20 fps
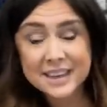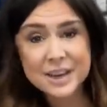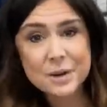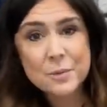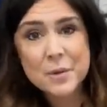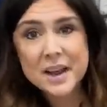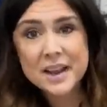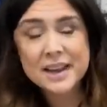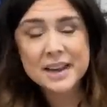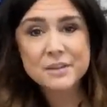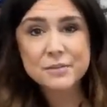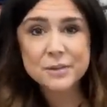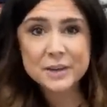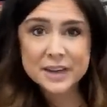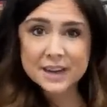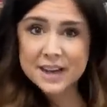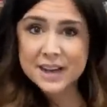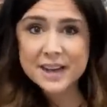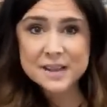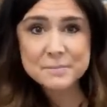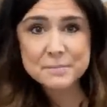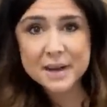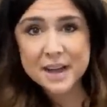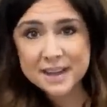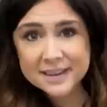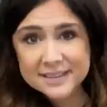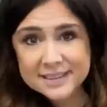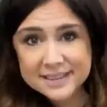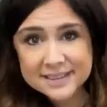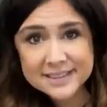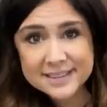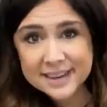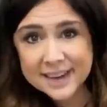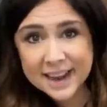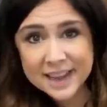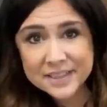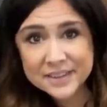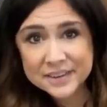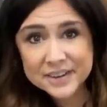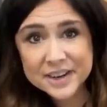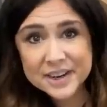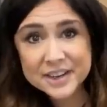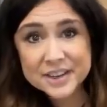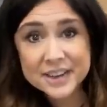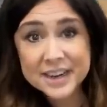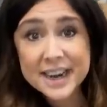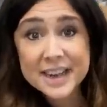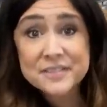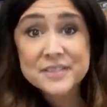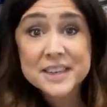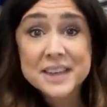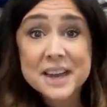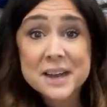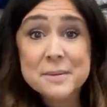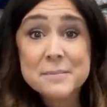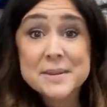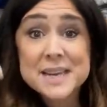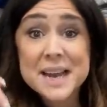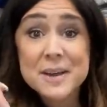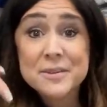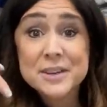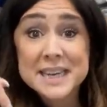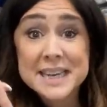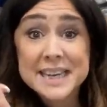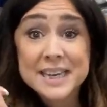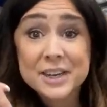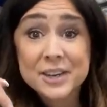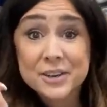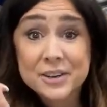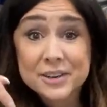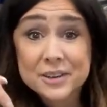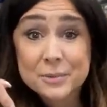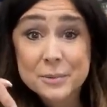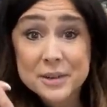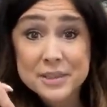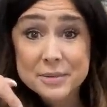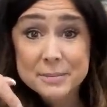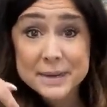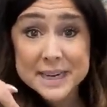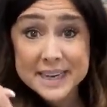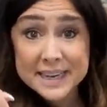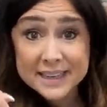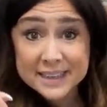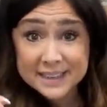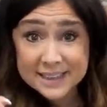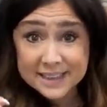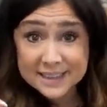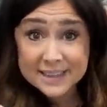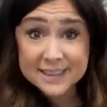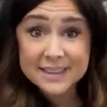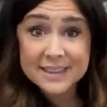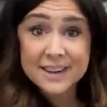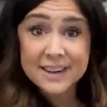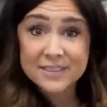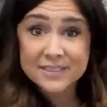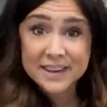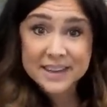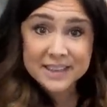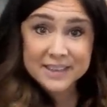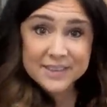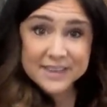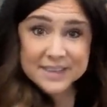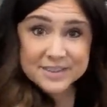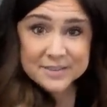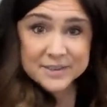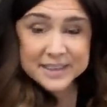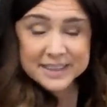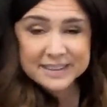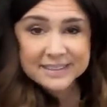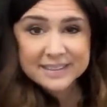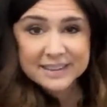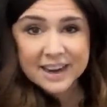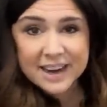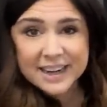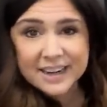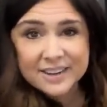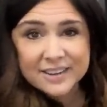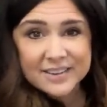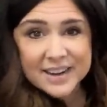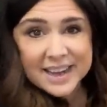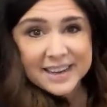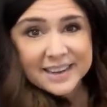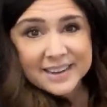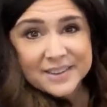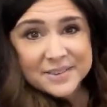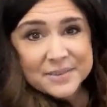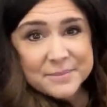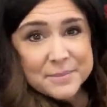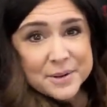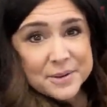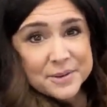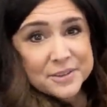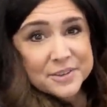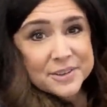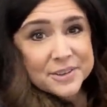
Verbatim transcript: know what? If we're gonna unbox this together, you're gonna have to come down here with me. All right, you can do it. I know, I know, bones are a